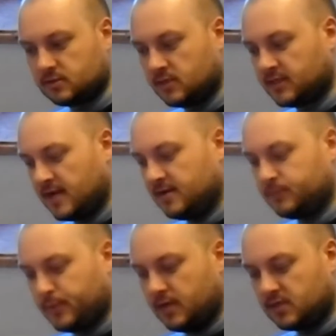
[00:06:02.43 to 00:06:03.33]
I'm going to take these
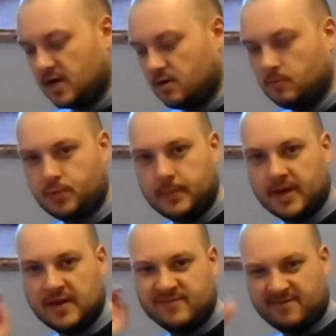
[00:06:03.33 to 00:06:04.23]
beads out, put it back
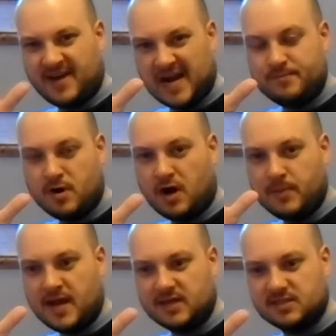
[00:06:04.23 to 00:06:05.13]
in for 5 more
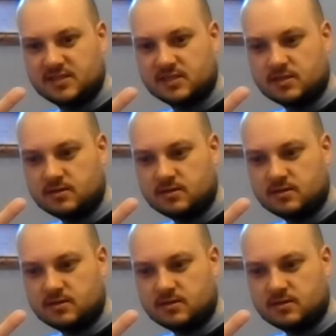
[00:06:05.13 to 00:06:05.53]
minutes,